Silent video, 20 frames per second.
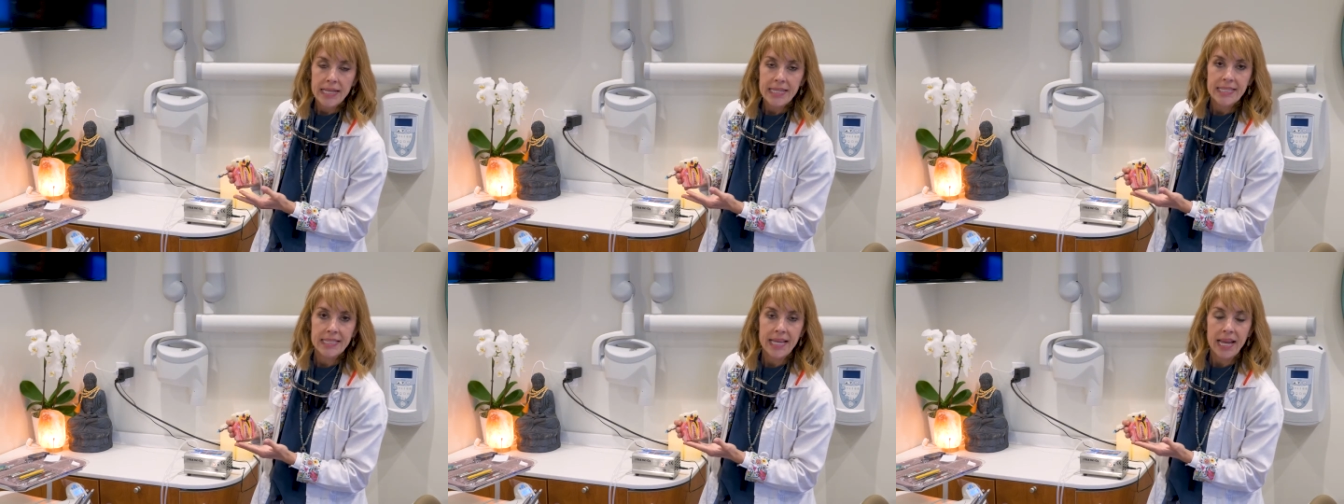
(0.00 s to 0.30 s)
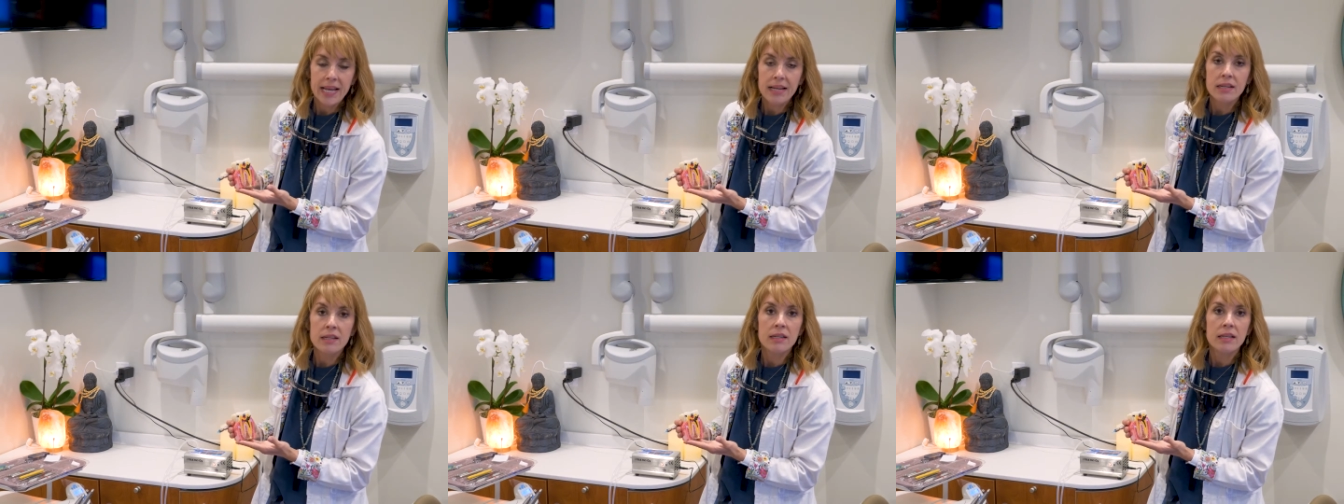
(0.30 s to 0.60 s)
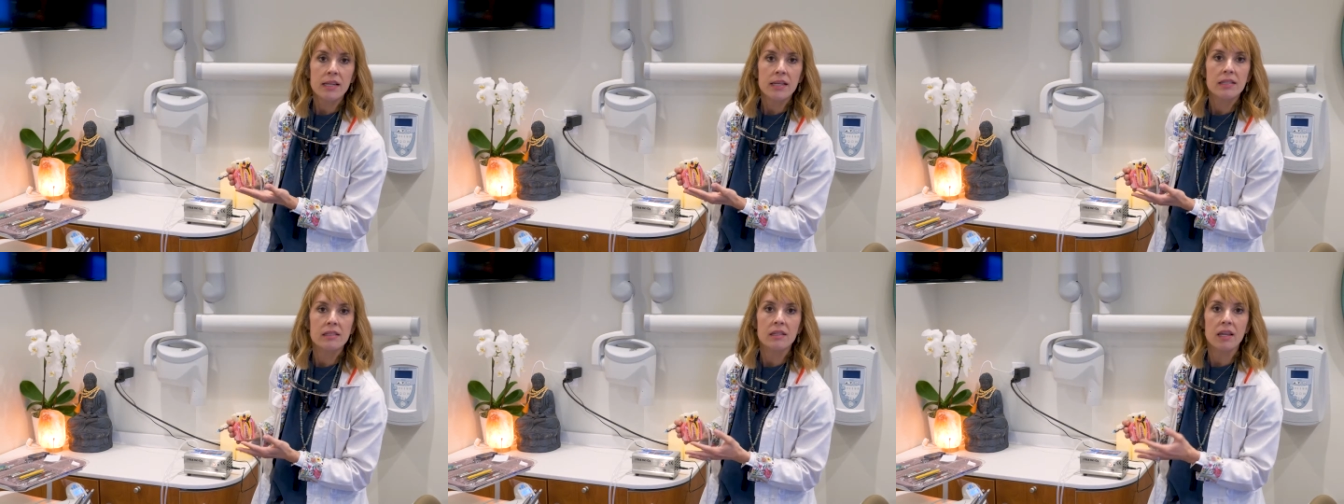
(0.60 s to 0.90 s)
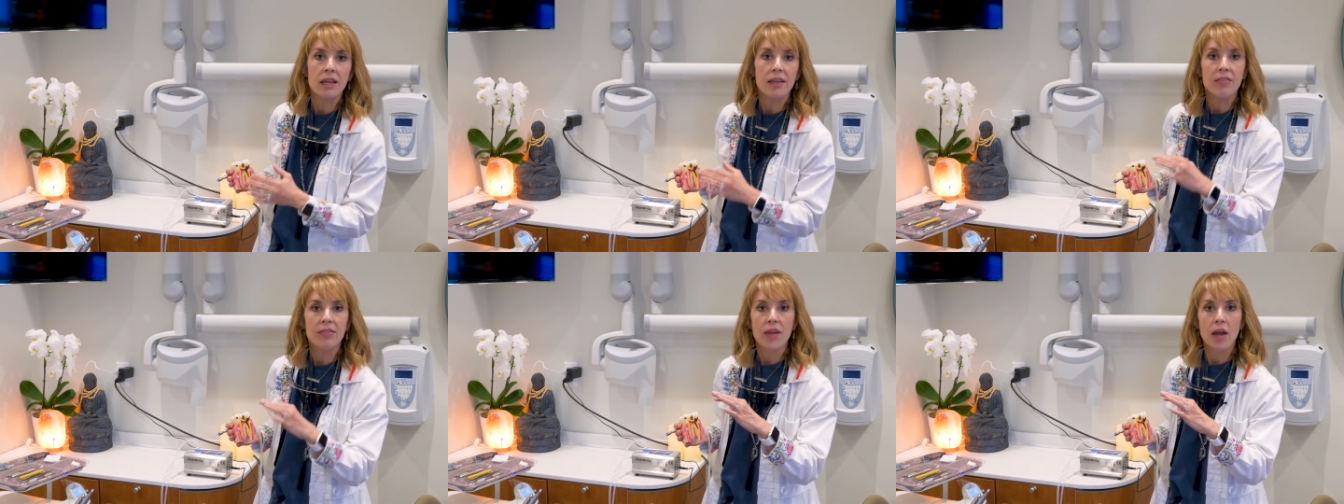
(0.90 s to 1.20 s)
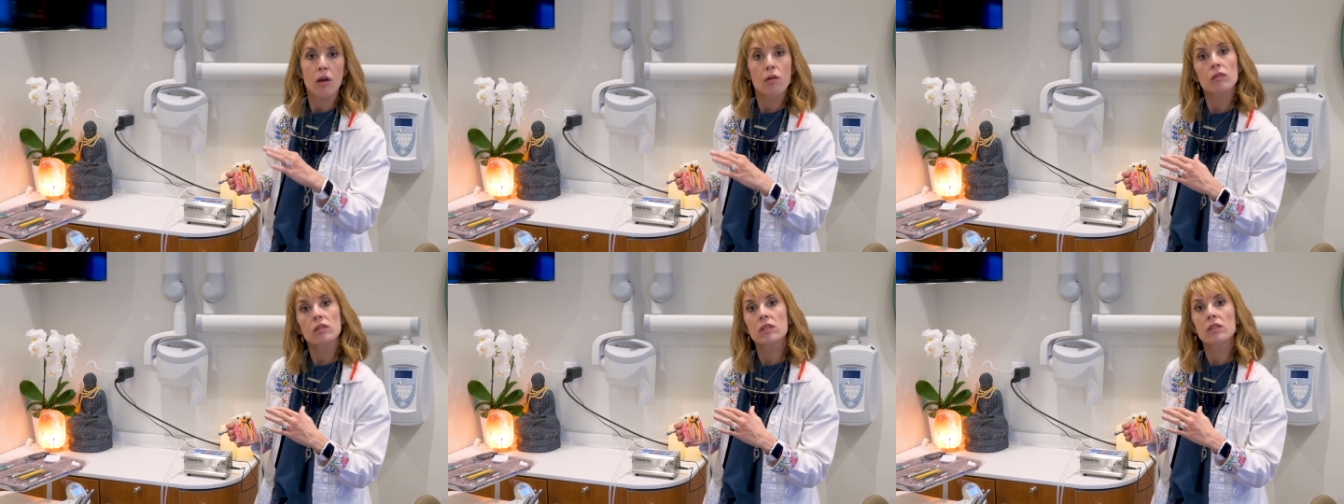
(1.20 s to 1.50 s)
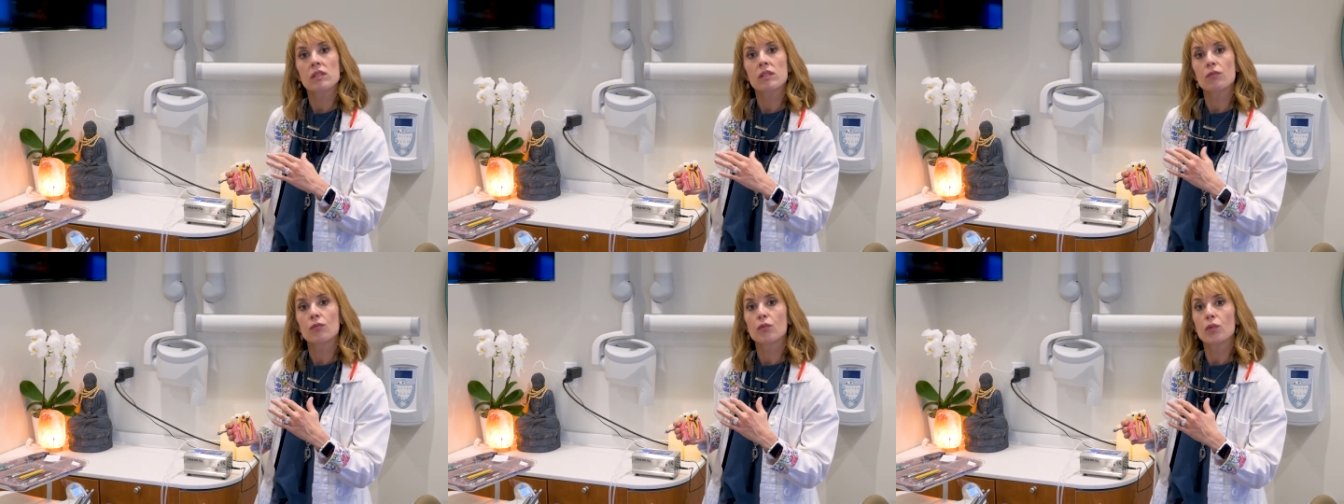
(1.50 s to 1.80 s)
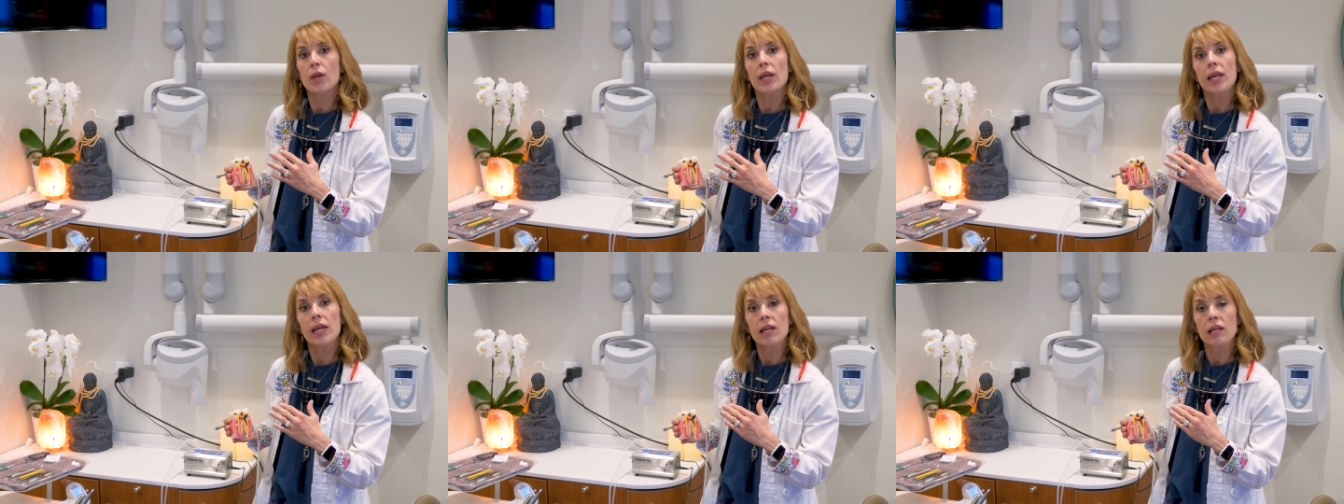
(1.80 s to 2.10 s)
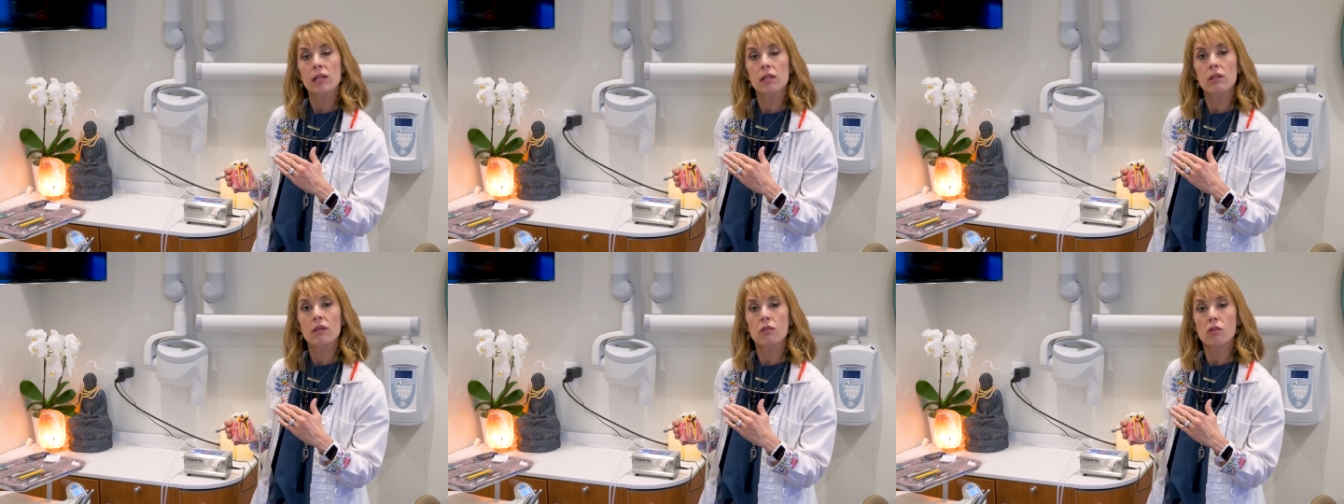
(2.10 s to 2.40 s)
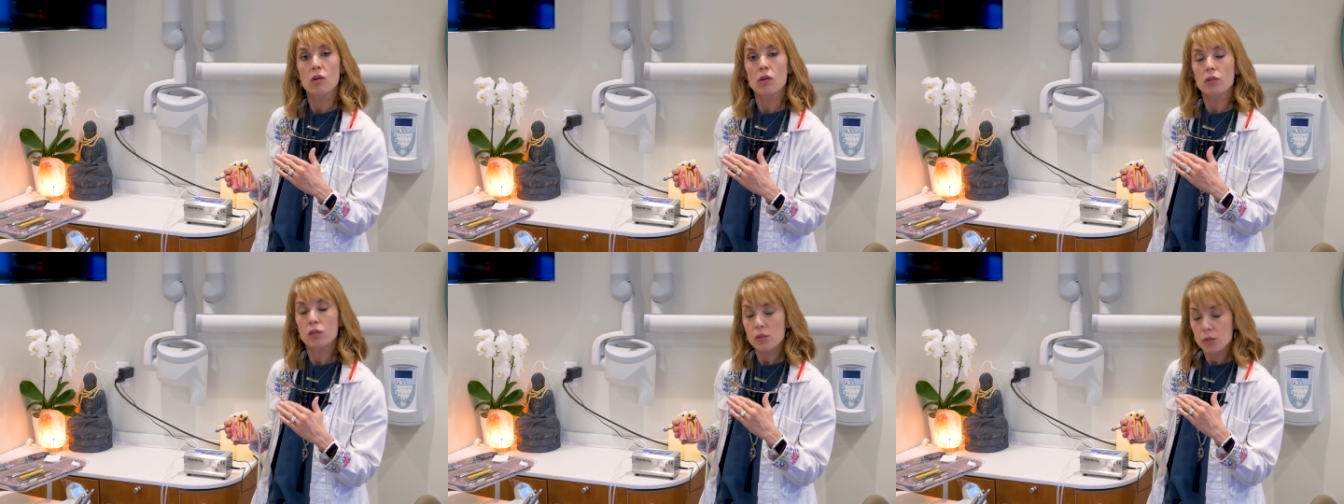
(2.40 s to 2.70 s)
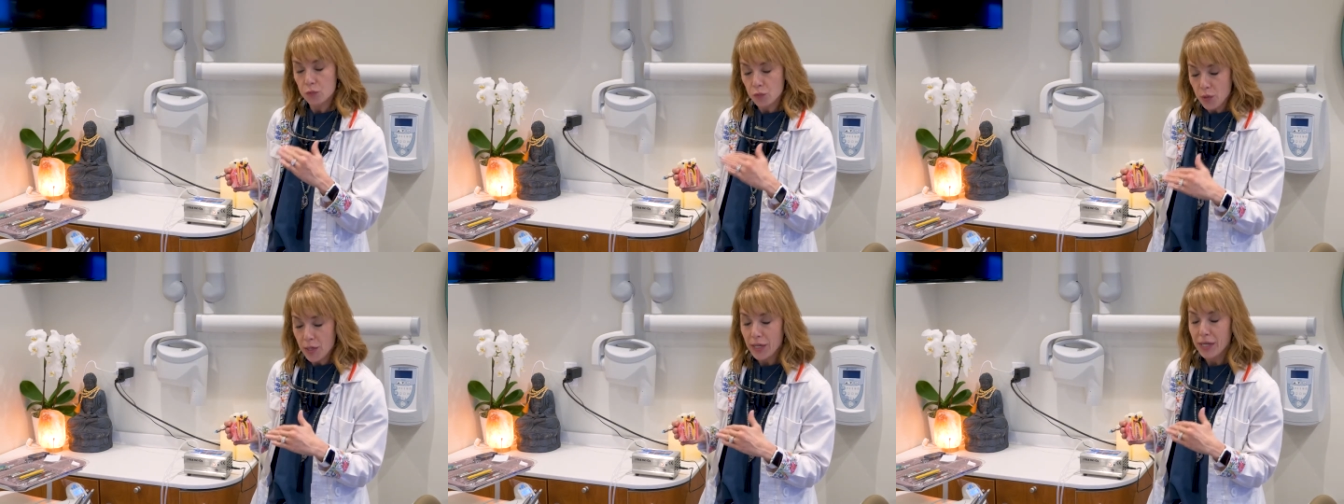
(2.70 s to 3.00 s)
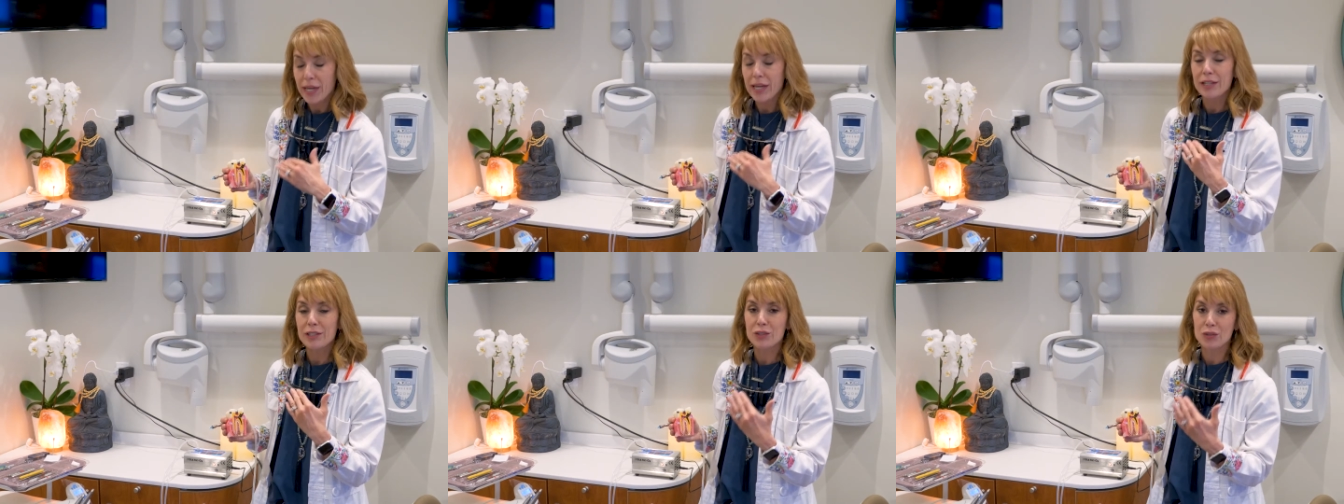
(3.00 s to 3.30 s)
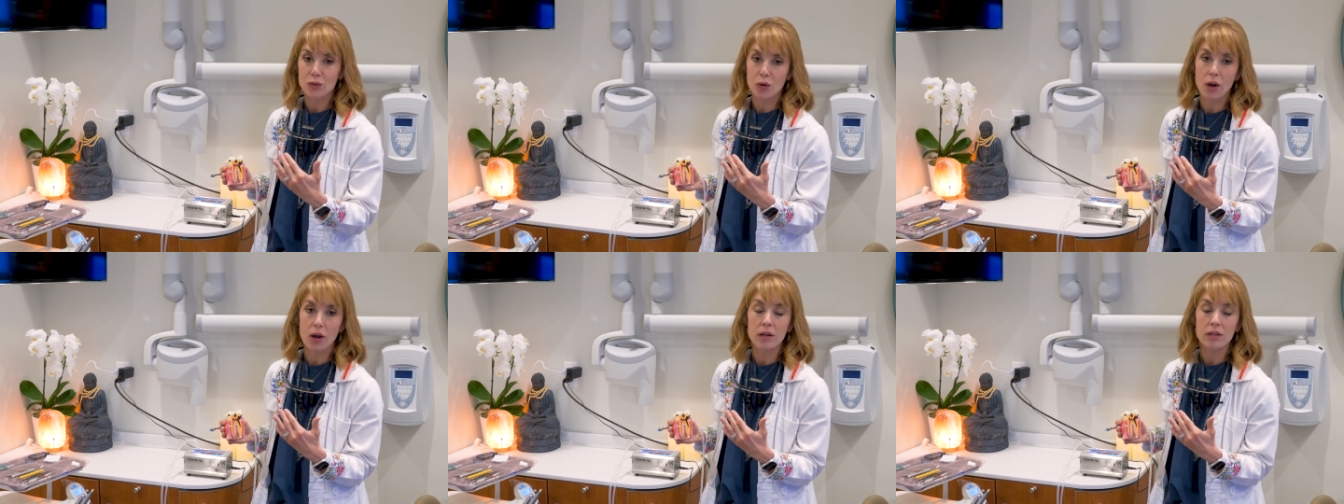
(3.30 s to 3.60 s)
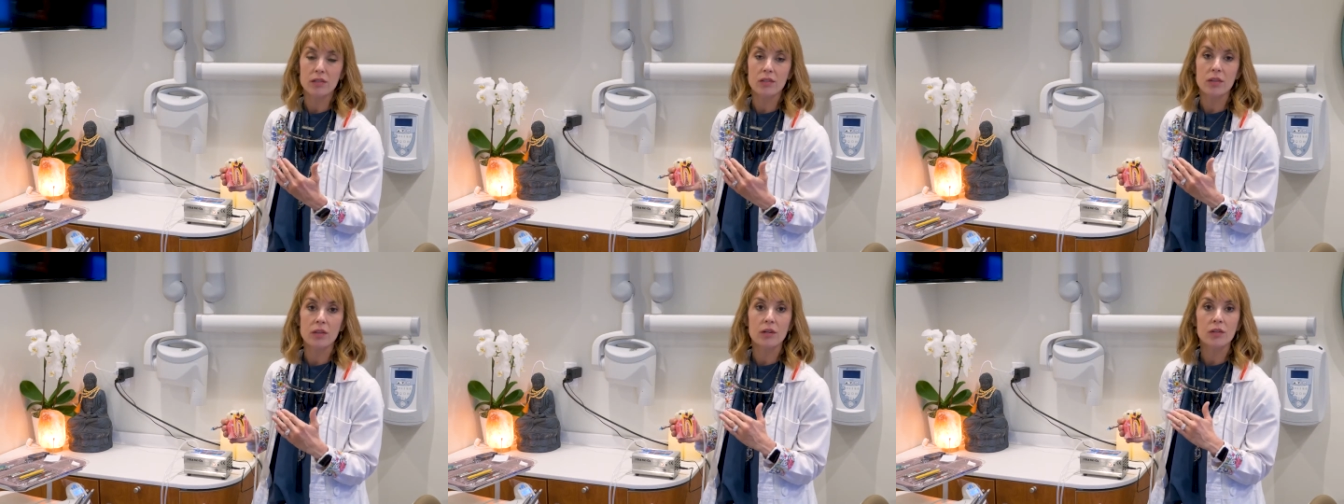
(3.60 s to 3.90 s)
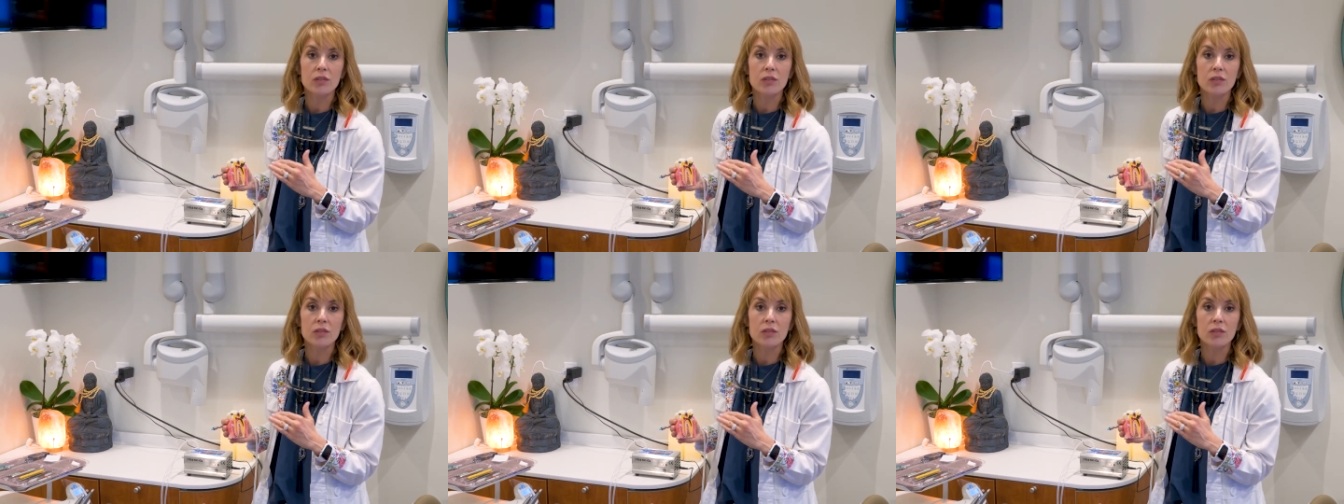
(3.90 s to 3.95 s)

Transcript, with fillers: Dentin is like thousands of drinking straws that